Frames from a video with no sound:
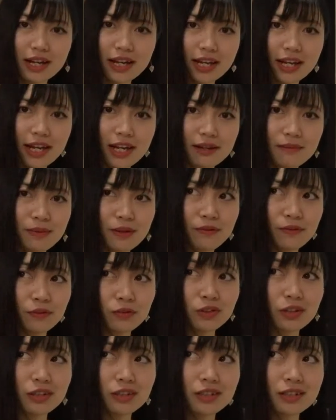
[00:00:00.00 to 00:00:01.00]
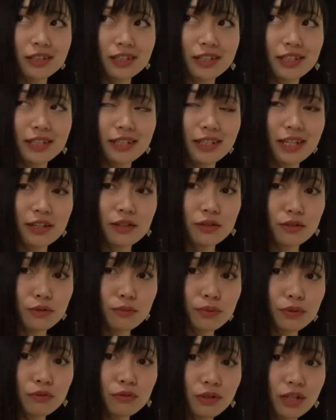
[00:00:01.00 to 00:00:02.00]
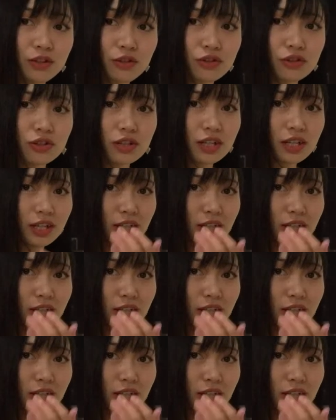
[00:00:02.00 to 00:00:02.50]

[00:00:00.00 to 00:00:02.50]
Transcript: I had before. They're super rich.